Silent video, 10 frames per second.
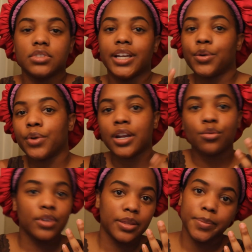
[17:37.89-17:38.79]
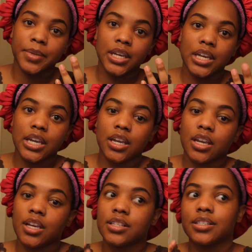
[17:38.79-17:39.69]
get ready with me
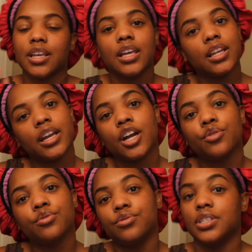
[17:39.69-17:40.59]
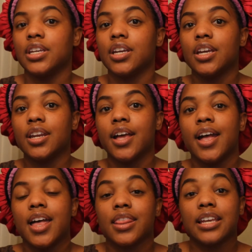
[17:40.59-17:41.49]
skincare routine,
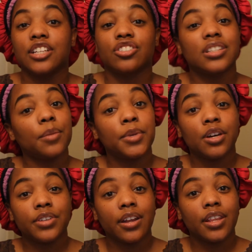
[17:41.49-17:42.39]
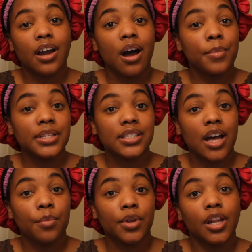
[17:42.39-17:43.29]
then just let me know down in the comments
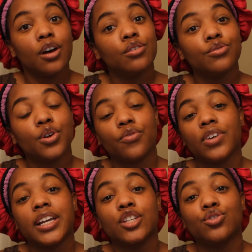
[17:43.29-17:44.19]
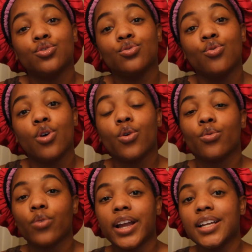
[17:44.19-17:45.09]
down below. Don't forget to
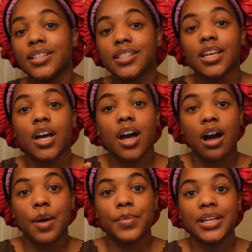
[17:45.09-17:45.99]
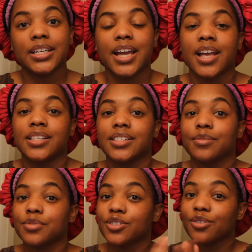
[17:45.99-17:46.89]
rate, comment, and
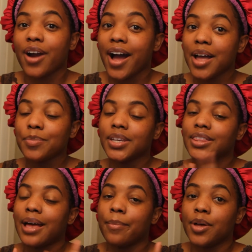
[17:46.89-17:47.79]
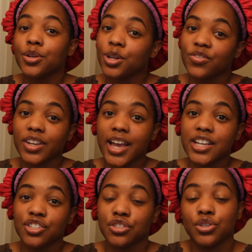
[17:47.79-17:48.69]
subscribe. Hit that bell
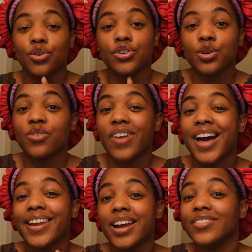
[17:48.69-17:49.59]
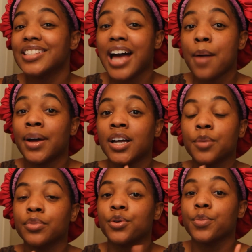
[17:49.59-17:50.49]
notification so you're notified every time I
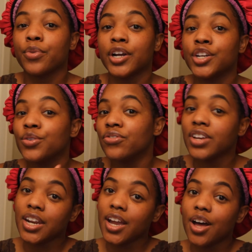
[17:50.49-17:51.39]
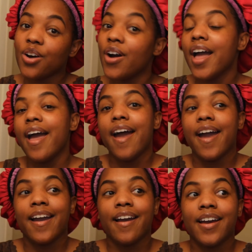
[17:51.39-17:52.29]
upload a brand new video.
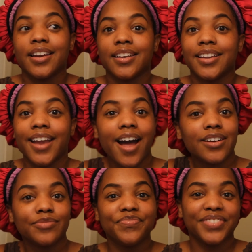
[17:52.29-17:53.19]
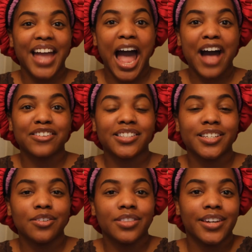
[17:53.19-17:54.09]
And yeah, I'll
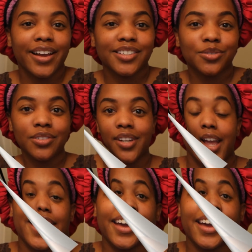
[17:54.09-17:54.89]
see you in the next one.